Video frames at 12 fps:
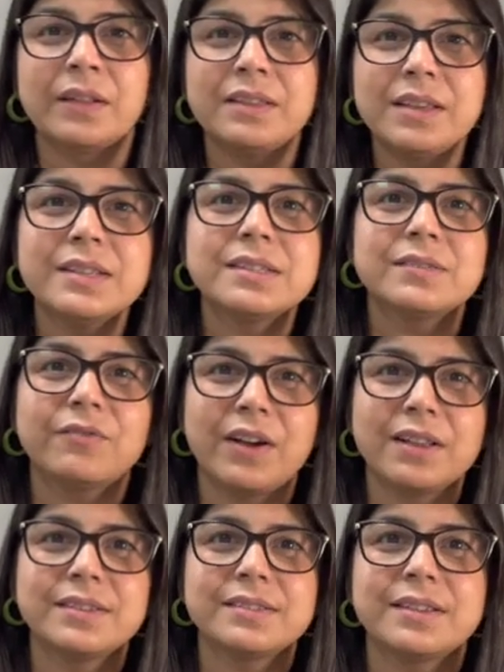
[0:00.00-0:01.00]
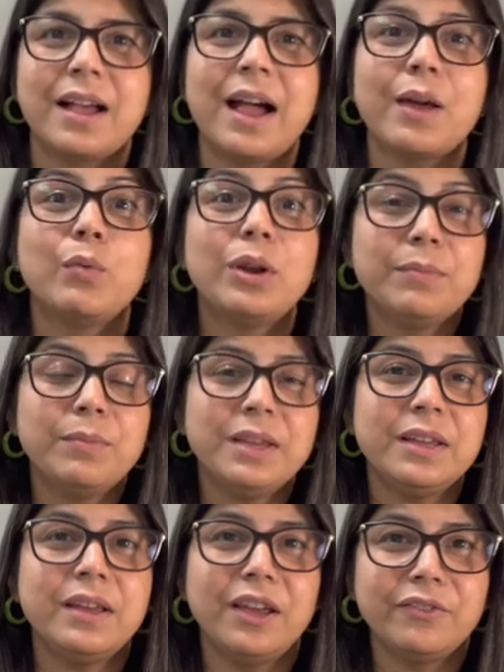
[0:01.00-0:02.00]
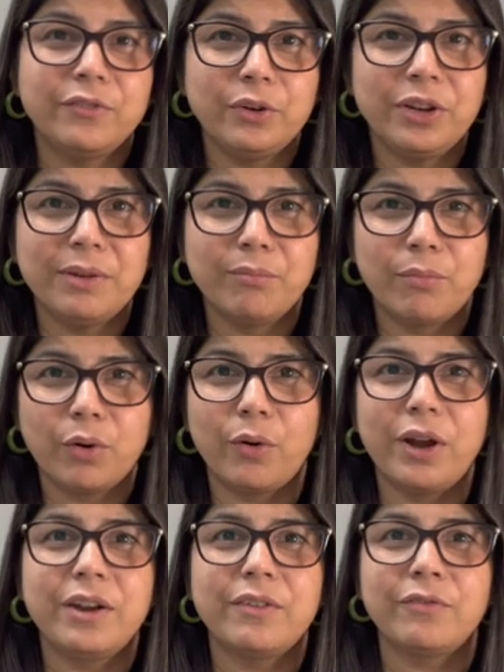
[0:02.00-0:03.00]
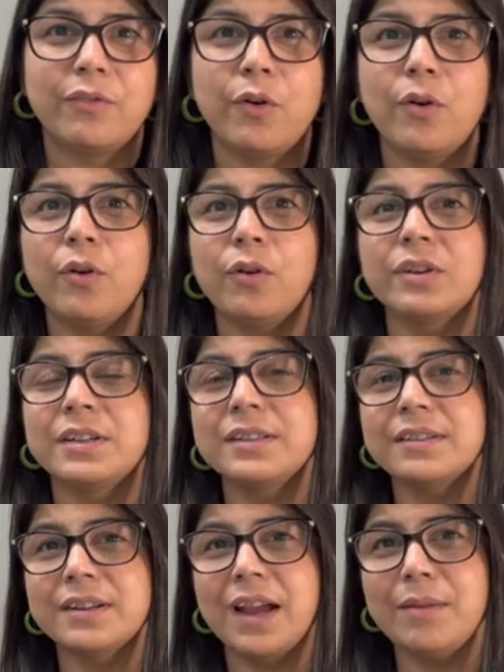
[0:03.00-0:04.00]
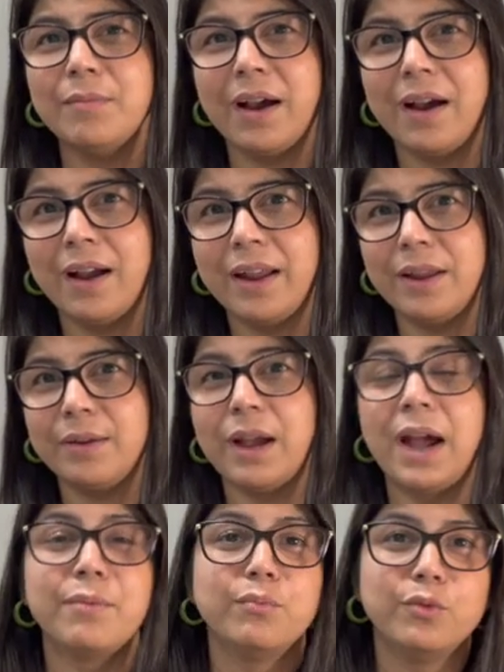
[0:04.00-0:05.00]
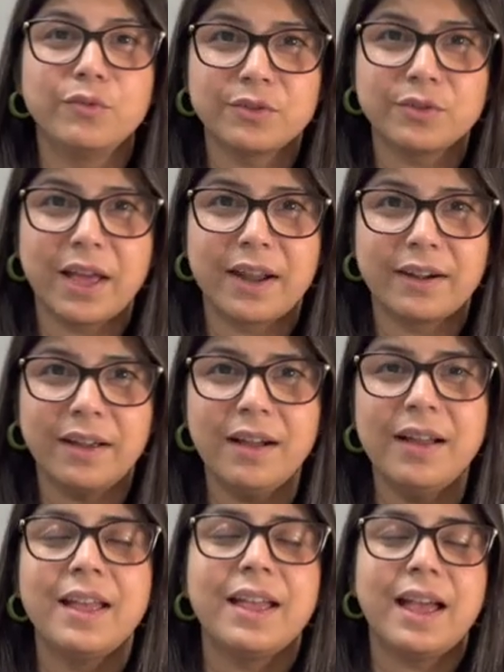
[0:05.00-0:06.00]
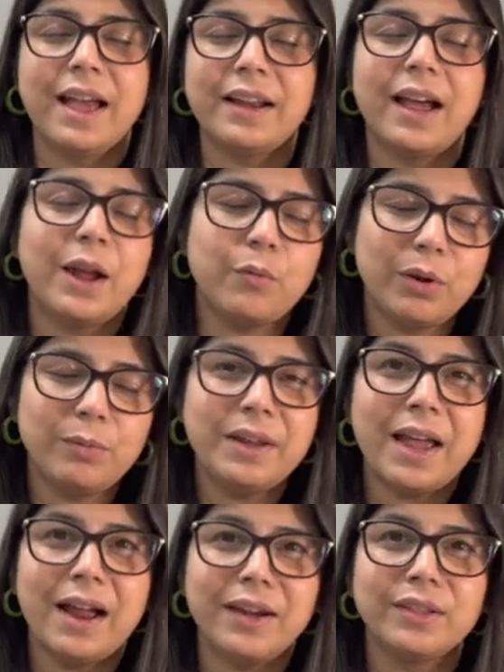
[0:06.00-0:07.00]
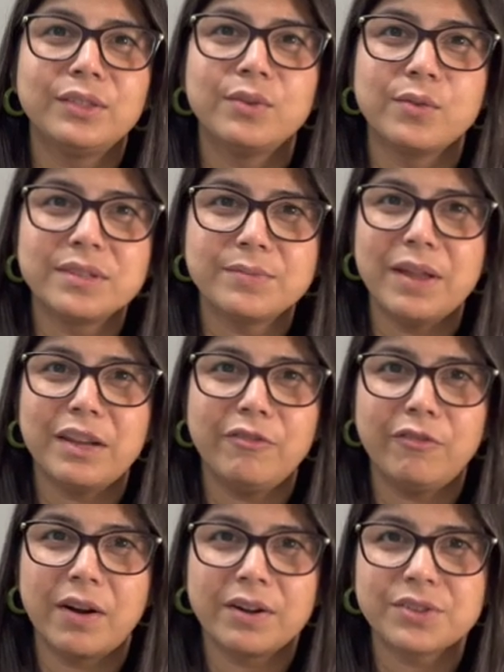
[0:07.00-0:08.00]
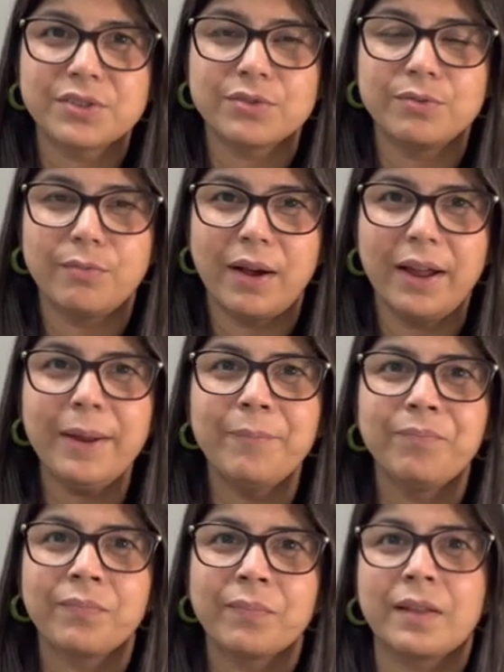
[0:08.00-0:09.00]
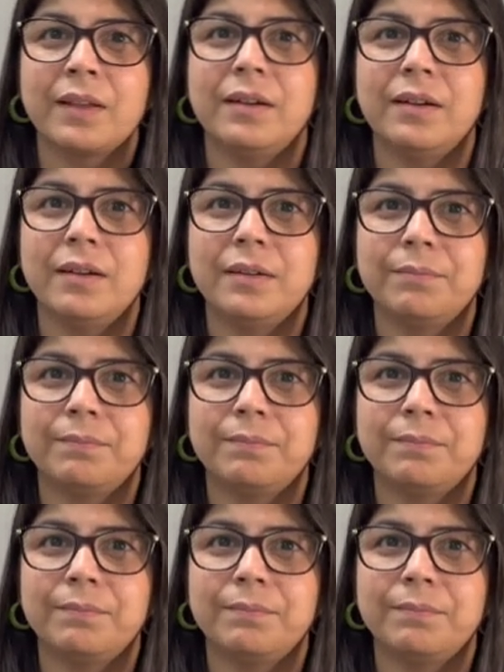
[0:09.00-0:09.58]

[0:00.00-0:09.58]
these funds I will be gainfully employed for till the time I, I move to Canada and I will be adding those many funds to my uh,